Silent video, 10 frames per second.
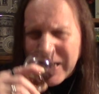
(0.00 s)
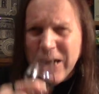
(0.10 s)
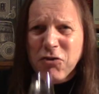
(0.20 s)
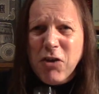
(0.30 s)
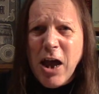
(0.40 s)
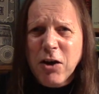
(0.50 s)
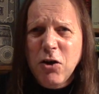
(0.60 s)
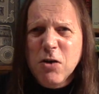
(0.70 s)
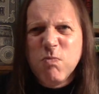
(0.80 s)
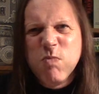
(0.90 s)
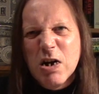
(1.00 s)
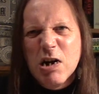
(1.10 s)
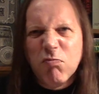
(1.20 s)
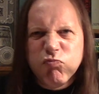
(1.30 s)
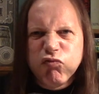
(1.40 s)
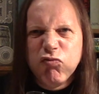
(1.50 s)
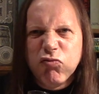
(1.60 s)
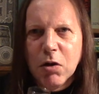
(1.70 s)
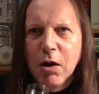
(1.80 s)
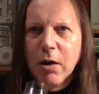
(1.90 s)
Is that good?
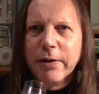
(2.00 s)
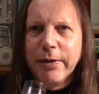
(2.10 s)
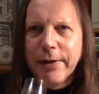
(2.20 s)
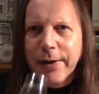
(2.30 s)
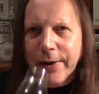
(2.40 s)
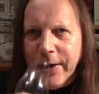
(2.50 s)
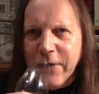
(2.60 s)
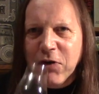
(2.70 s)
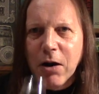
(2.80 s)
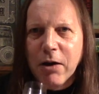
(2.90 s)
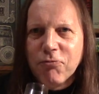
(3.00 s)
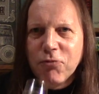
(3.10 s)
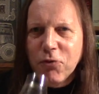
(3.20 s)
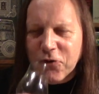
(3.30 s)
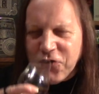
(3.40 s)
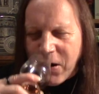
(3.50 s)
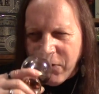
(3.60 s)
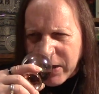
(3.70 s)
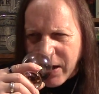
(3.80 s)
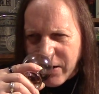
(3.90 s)
Well, yeah, if you like raw
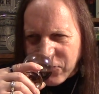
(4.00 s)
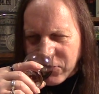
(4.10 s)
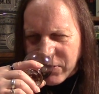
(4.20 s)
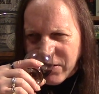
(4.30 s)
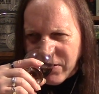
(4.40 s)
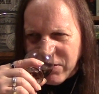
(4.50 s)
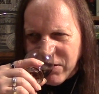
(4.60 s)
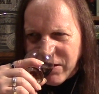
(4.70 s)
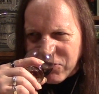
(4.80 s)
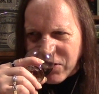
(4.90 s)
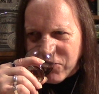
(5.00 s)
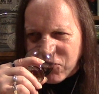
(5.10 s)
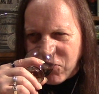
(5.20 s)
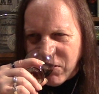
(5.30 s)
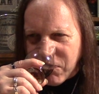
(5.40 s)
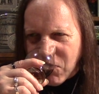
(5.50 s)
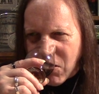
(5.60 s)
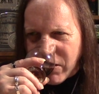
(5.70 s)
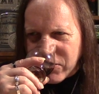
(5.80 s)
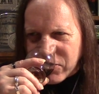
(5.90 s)
sherry casks, it's good. If
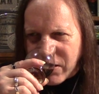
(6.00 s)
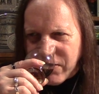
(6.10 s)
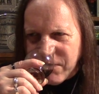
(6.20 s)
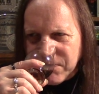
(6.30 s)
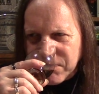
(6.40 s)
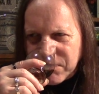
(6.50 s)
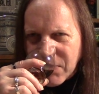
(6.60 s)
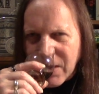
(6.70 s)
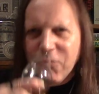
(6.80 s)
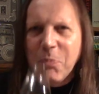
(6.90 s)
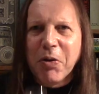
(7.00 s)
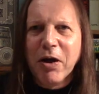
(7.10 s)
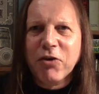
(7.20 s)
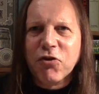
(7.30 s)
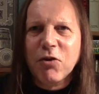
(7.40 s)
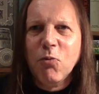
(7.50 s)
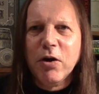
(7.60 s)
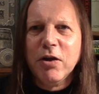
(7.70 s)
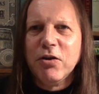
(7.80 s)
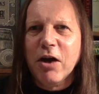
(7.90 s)
not, it's kind of replacing
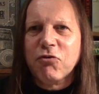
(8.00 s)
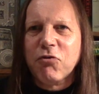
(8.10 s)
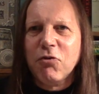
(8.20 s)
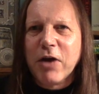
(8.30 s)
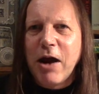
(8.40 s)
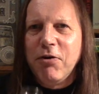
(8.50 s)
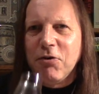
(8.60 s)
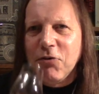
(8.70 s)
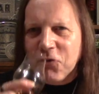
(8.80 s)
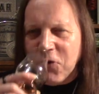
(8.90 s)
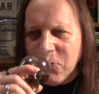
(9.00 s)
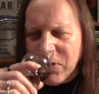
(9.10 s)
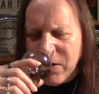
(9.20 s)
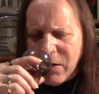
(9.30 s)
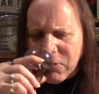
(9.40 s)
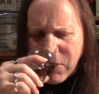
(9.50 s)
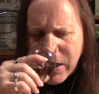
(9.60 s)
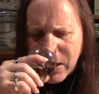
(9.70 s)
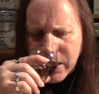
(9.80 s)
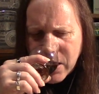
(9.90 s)
one industrial characteristic with another,
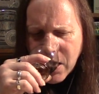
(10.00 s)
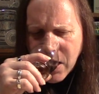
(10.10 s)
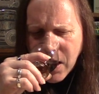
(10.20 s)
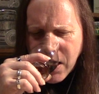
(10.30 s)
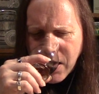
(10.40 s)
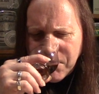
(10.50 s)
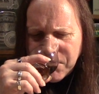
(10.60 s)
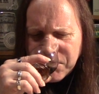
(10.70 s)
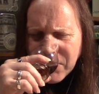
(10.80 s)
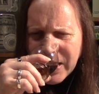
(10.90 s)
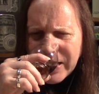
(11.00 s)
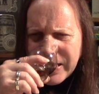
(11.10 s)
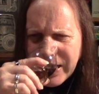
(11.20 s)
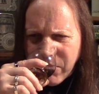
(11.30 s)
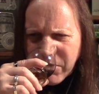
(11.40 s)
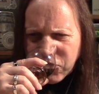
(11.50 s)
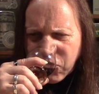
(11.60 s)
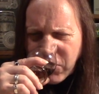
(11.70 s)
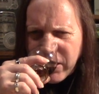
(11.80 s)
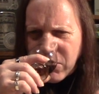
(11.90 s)
really. Little bit of
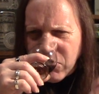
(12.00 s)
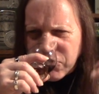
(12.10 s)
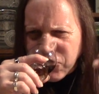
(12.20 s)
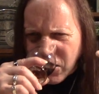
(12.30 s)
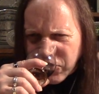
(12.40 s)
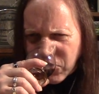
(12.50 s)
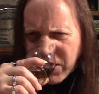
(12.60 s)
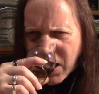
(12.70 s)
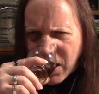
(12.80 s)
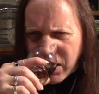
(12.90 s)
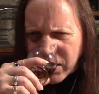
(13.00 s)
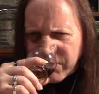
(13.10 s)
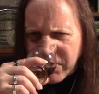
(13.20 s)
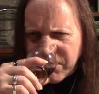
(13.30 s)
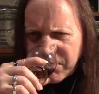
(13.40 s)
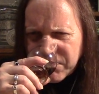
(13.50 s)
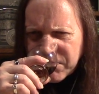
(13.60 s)
treacle, touch of cardamom,